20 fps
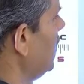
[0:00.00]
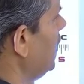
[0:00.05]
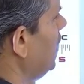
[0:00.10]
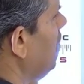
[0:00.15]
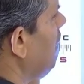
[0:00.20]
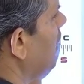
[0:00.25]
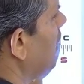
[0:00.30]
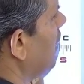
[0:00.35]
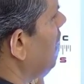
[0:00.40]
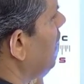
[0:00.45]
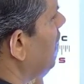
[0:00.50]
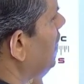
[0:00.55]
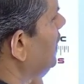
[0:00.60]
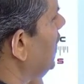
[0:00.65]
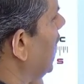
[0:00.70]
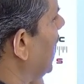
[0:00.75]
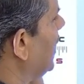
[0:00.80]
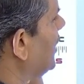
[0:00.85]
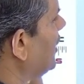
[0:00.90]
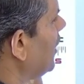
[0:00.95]

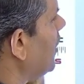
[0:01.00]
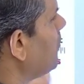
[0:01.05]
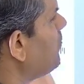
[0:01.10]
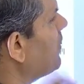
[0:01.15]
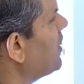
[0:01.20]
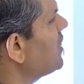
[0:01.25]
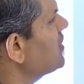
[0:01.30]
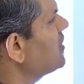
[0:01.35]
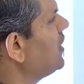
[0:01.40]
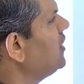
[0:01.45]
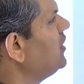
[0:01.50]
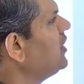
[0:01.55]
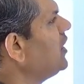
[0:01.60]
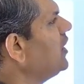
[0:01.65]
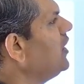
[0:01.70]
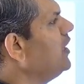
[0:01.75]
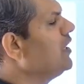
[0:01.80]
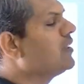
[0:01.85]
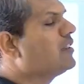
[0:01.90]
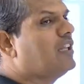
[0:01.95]
that represent
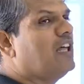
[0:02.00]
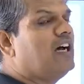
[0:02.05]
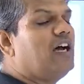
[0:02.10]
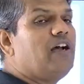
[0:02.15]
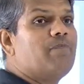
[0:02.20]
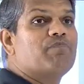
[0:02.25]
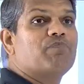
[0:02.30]
the